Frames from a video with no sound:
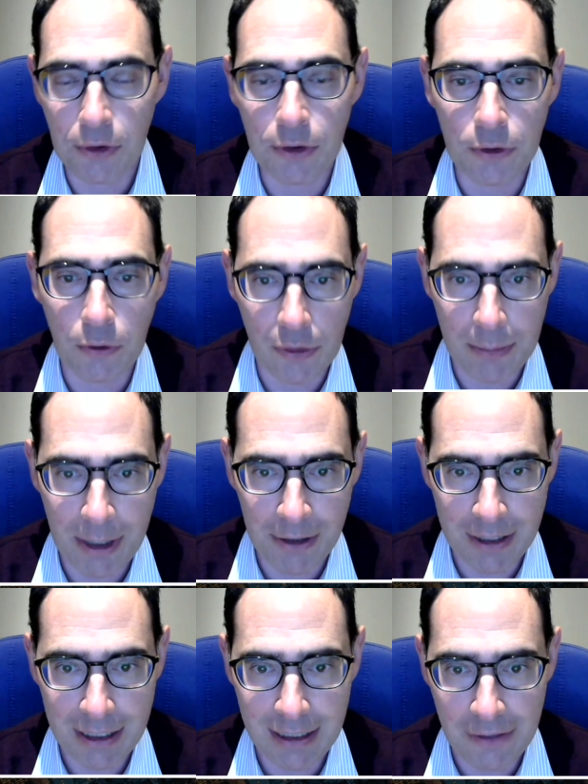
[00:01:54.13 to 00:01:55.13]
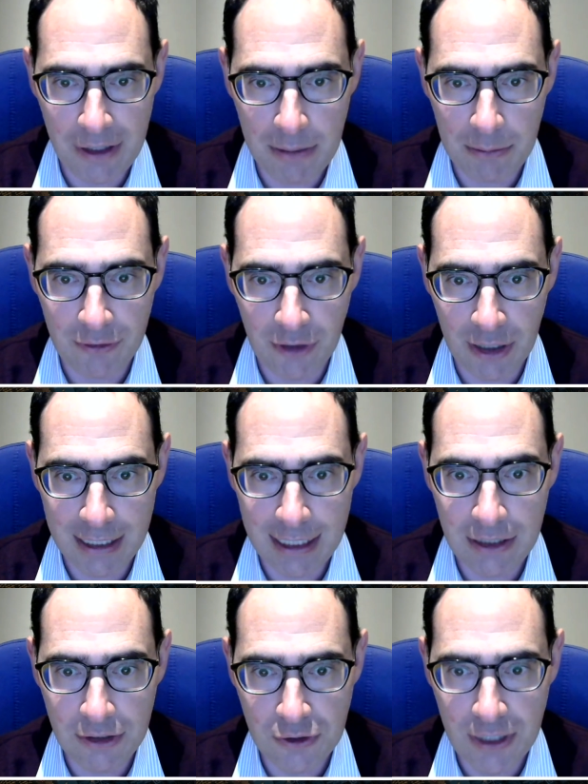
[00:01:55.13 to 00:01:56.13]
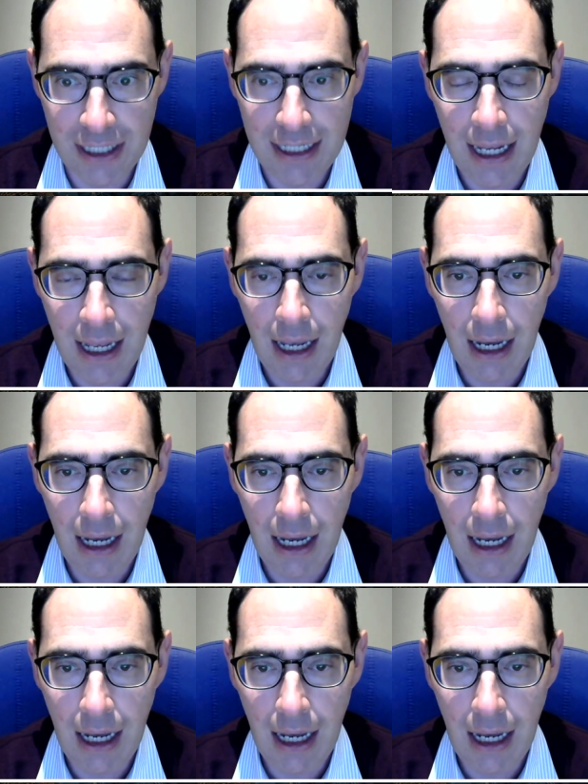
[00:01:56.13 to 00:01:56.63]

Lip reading: or a North American lithium refining industry,